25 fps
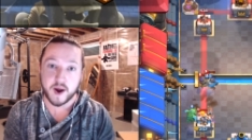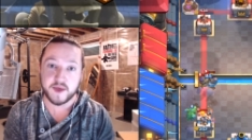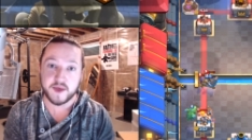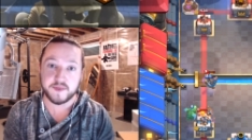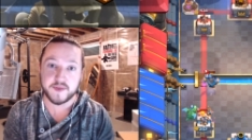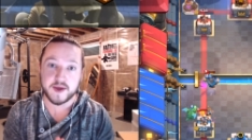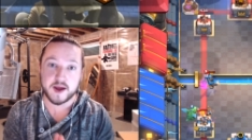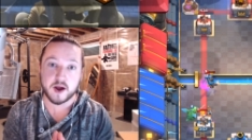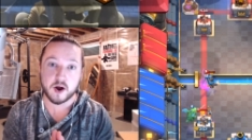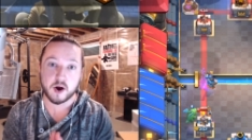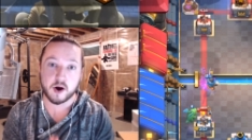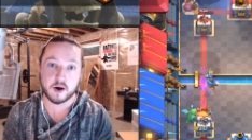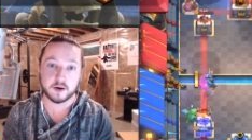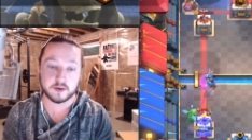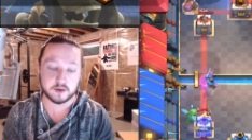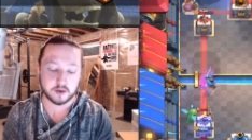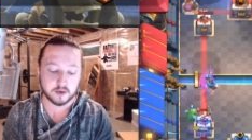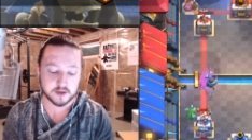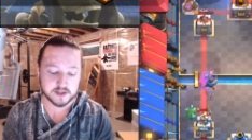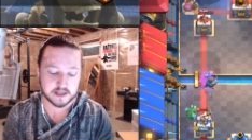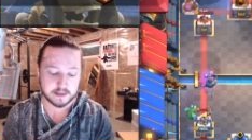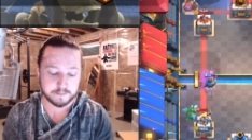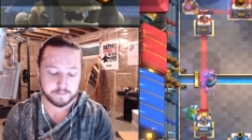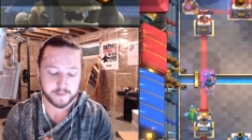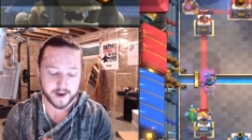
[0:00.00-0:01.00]
when they are
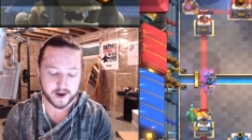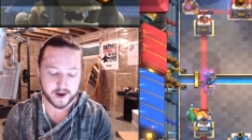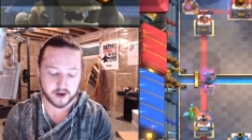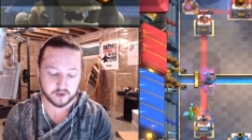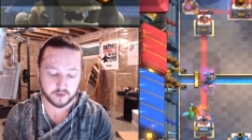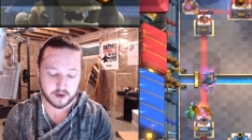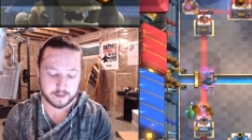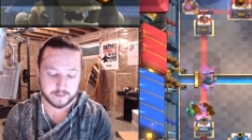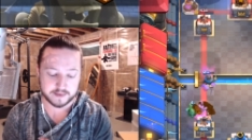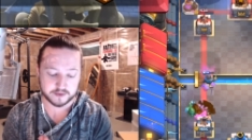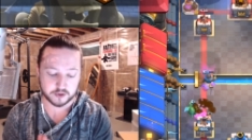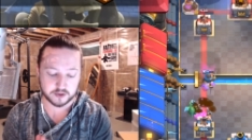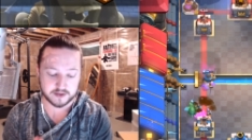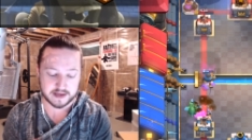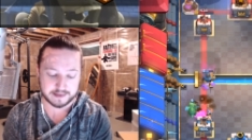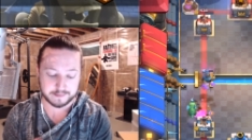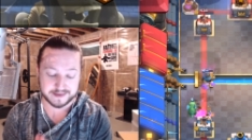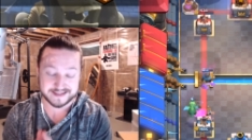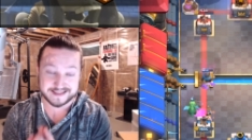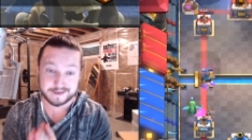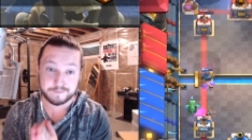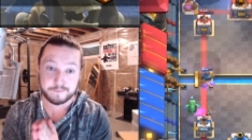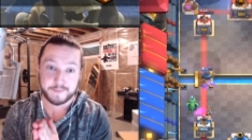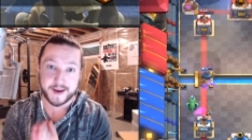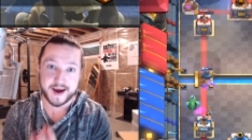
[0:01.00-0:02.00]
using Battle Ram in their
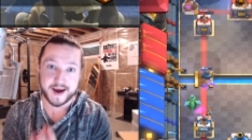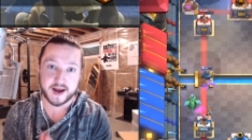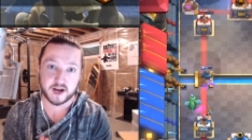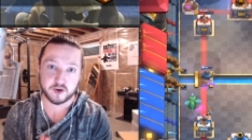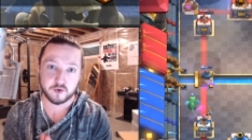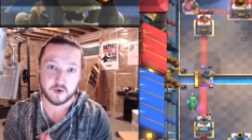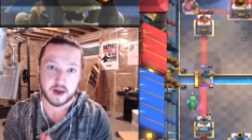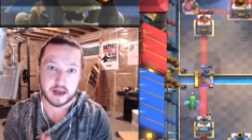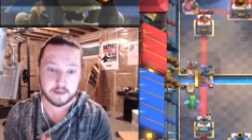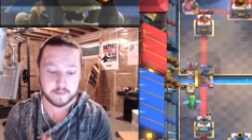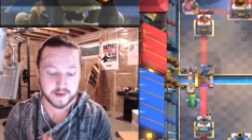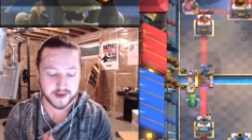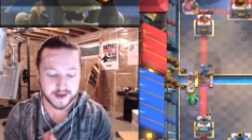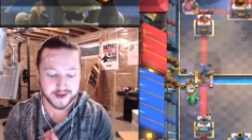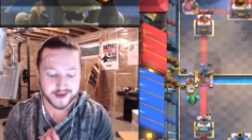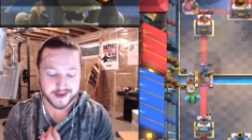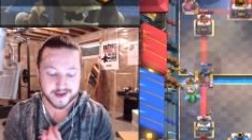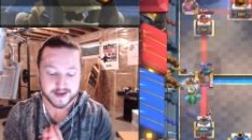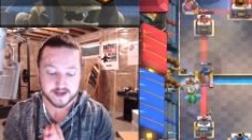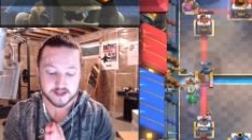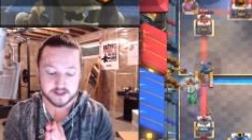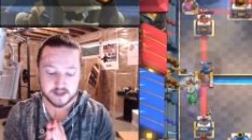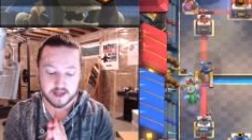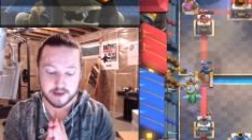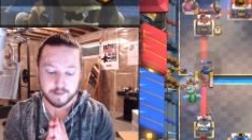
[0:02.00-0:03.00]
deck because the Battle Ram
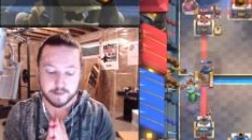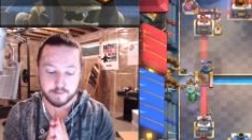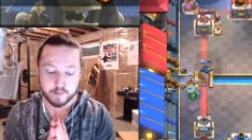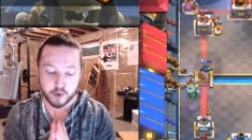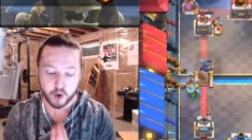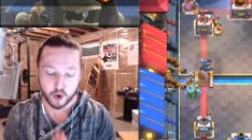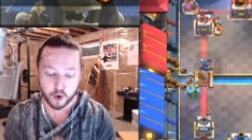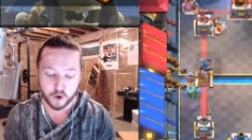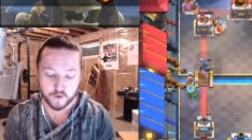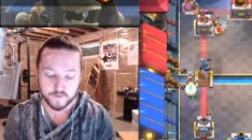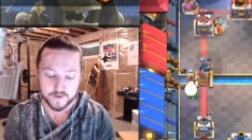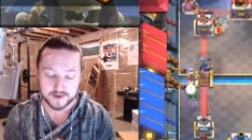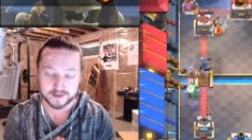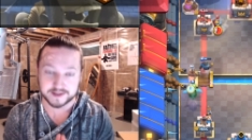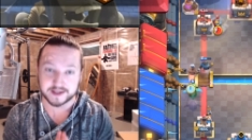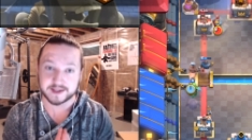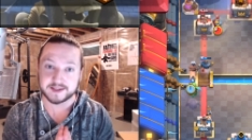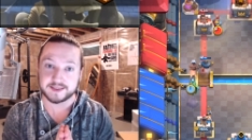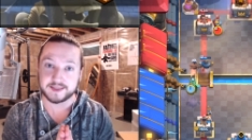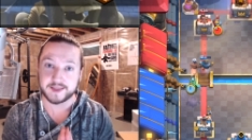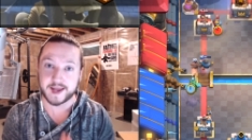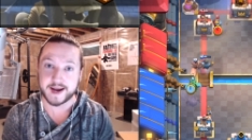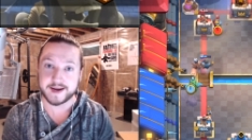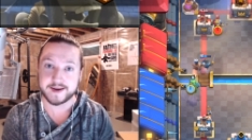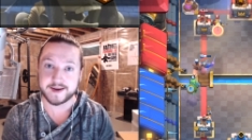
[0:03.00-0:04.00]
is the
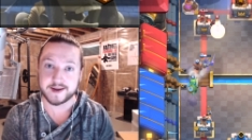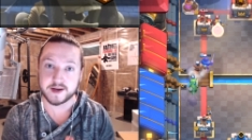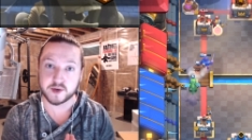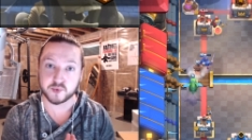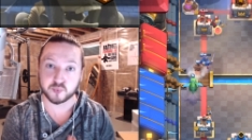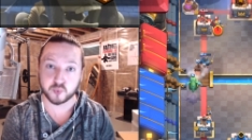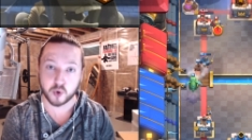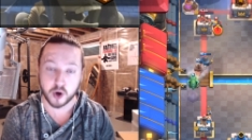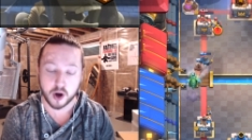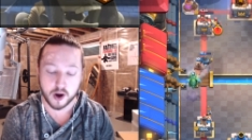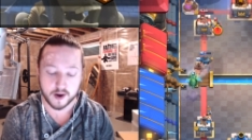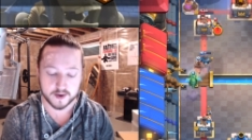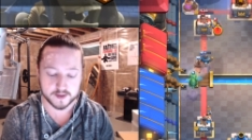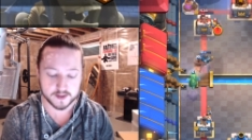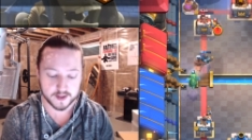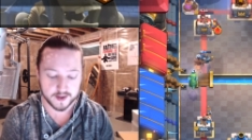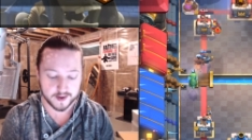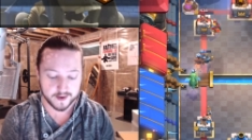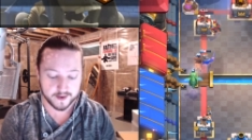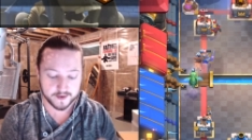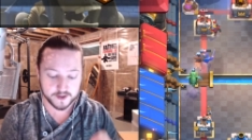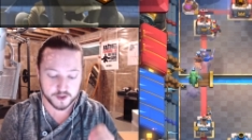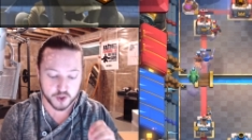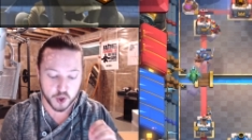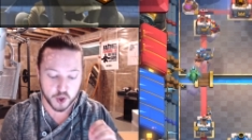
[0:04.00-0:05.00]
perfect lightning rod
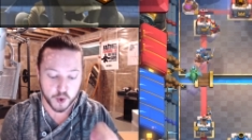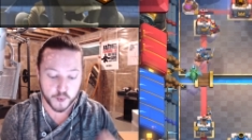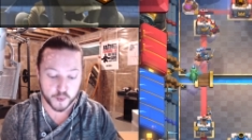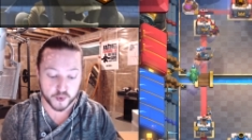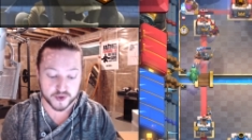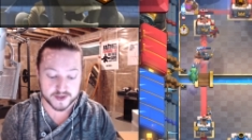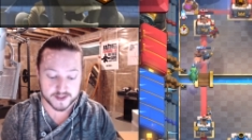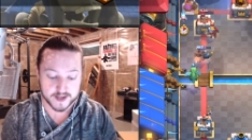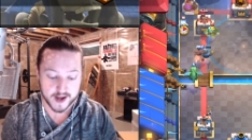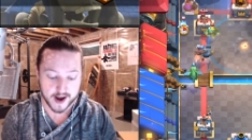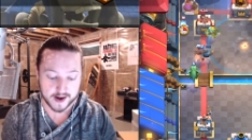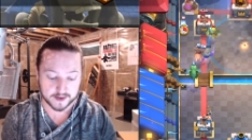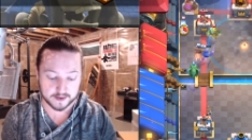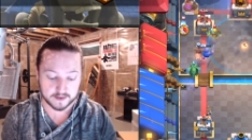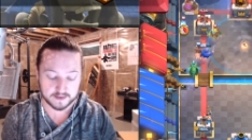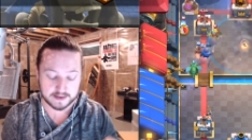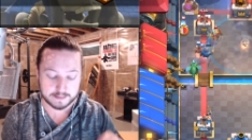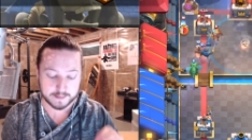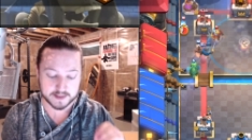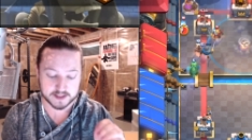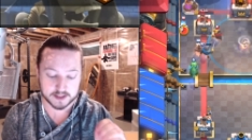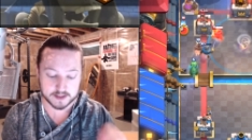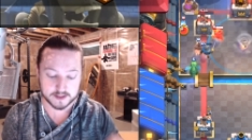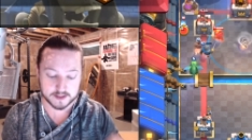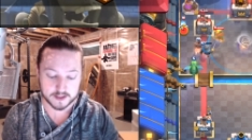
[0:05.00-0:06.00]
to
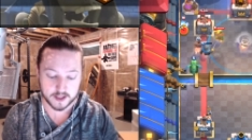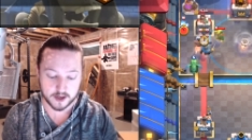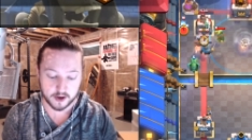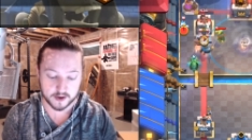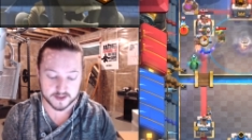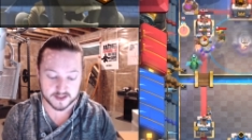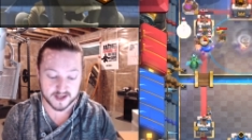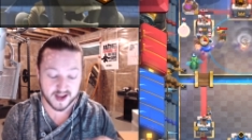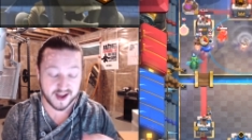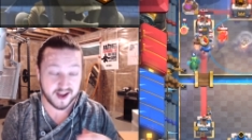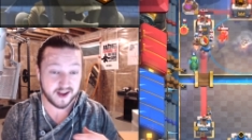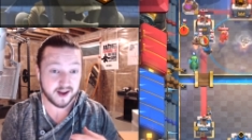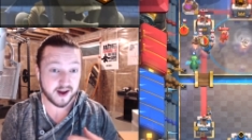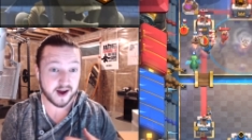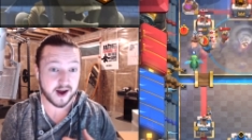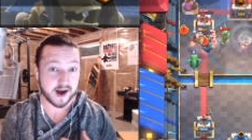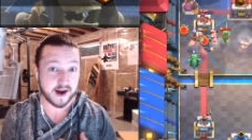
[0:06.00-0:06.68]
protect the Musketeers.